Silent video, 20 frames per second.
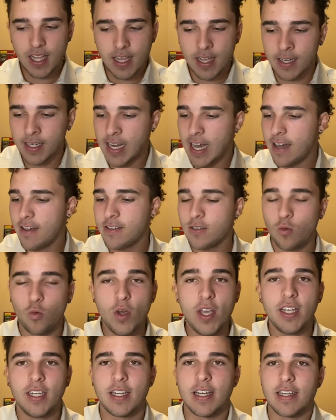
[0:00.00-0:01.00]
Now, his
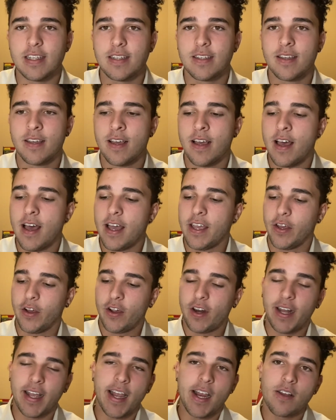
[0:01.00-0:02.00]
weakness. You're
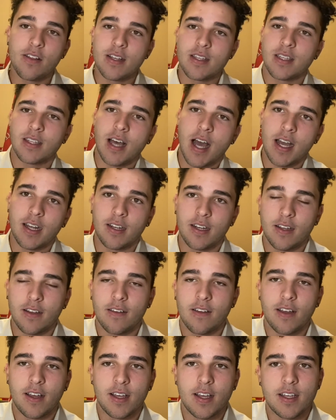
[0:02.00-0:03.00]
going to hear this a lot
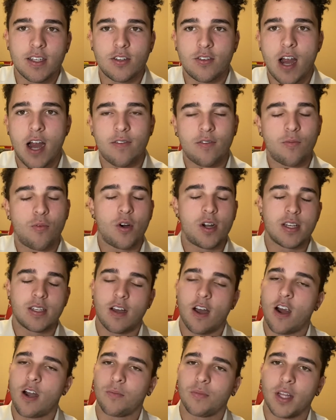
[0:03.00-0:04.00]
in his draft report, his
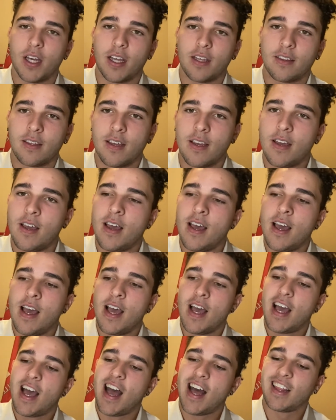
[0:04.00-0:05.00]
arm length.
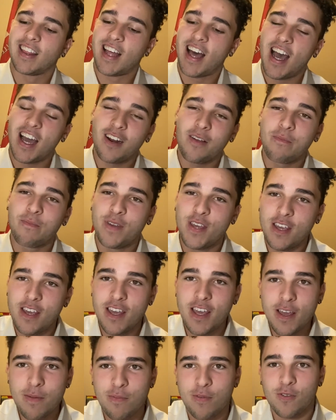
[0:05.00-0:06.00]
A lot of
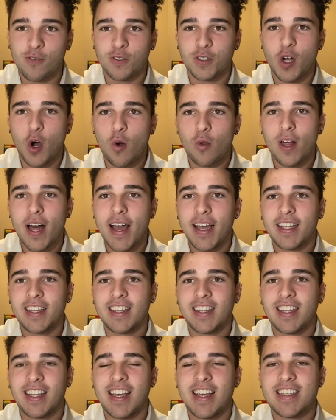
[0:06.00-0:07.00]
people don't like
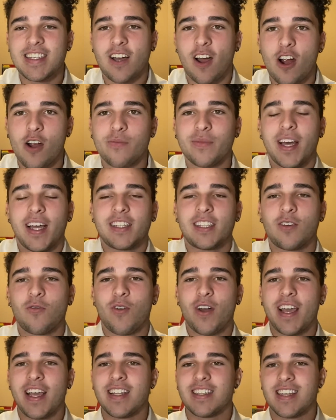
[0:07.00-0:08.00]
his arm length, the
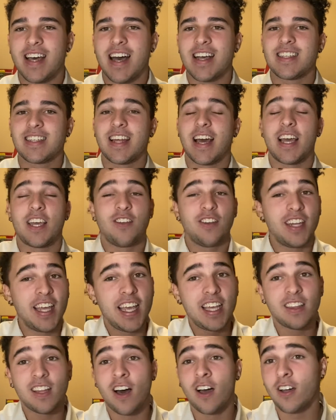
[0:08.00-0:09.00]
way he tests that. You
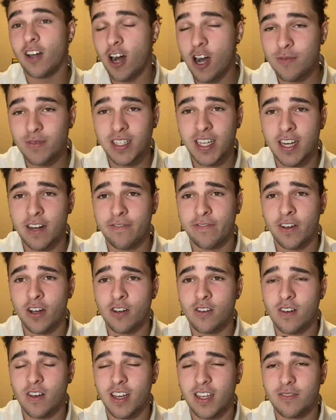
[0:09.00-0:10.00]
need long arms in the
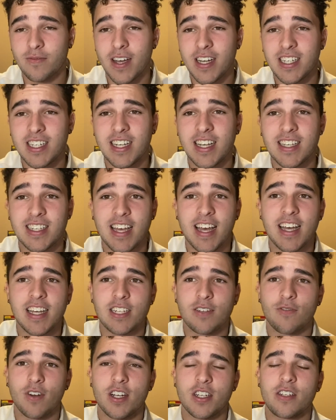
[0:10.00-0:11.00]
NFL, especially as edge
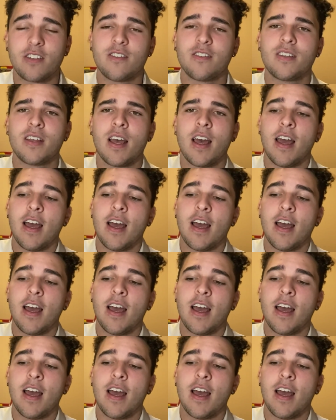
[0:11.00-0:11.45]
rushers.